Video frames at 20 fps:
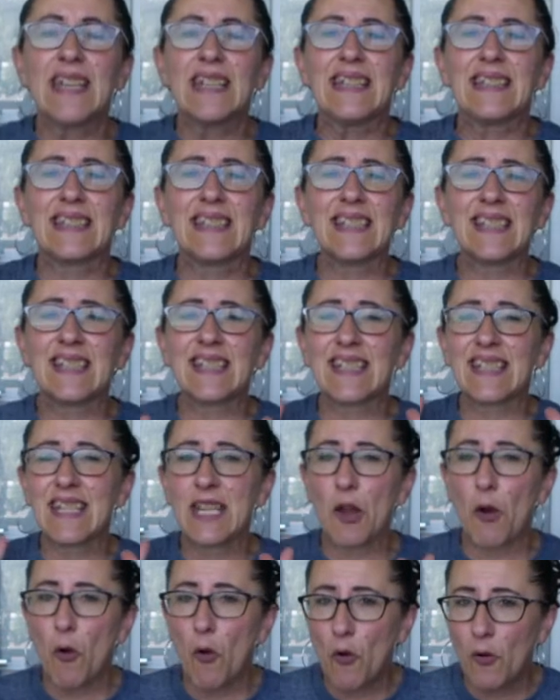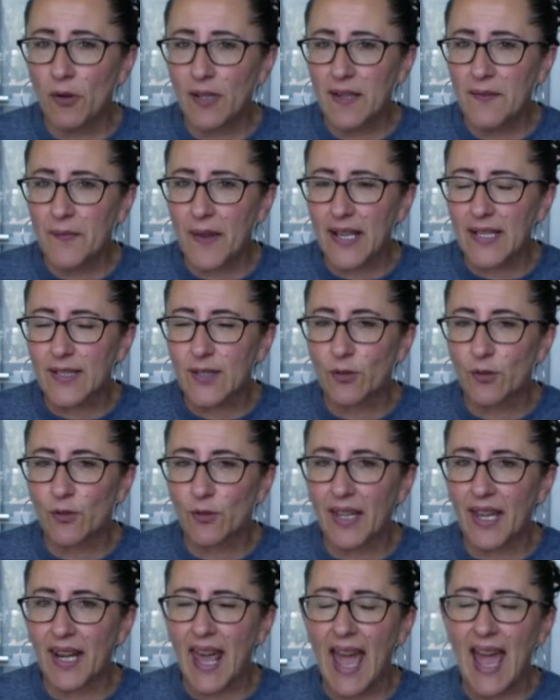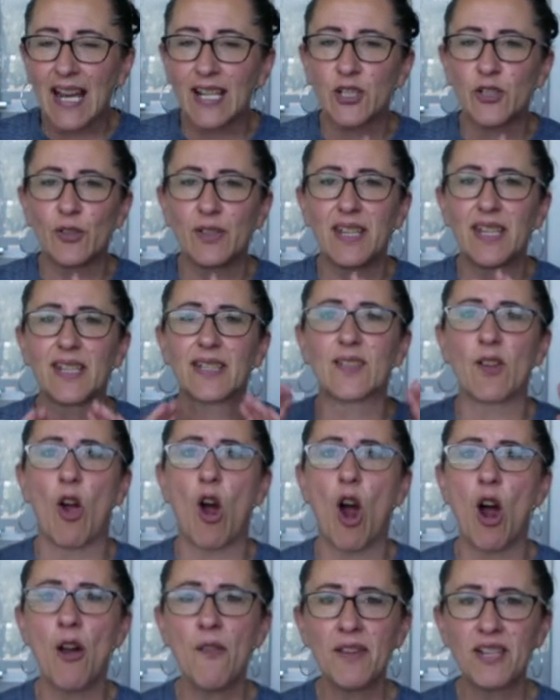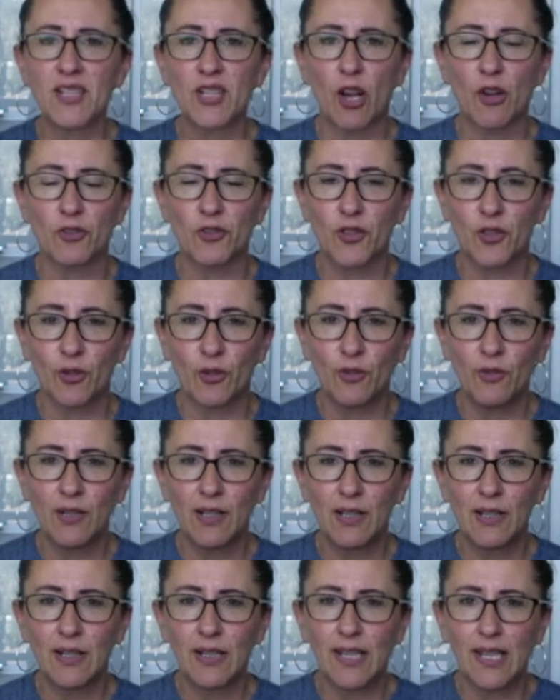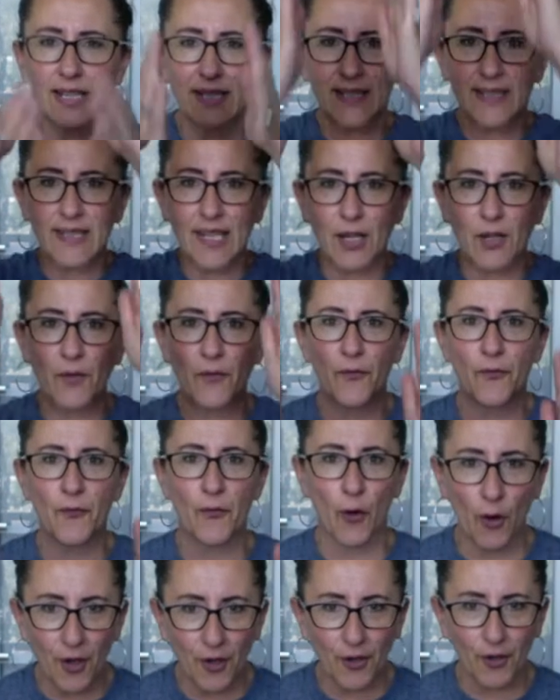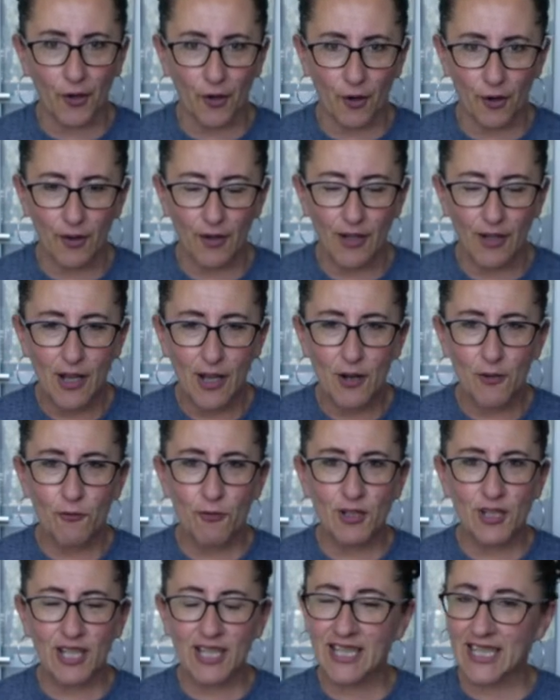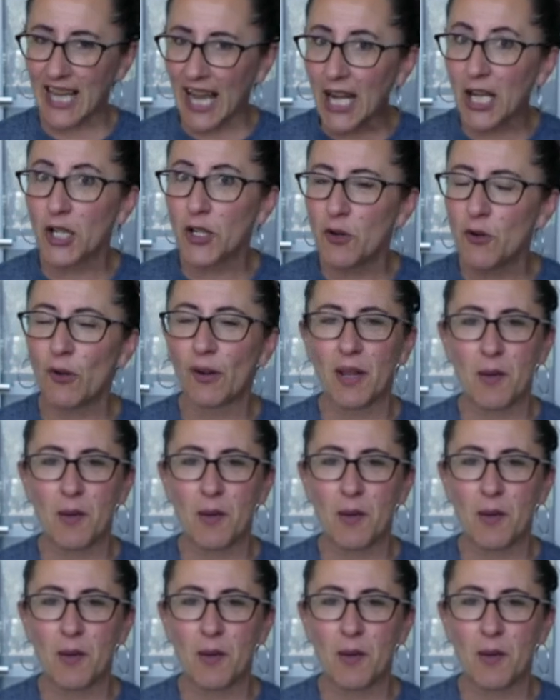This is the only vessel that actually is horizontal instead of vertical, which is kind of cool.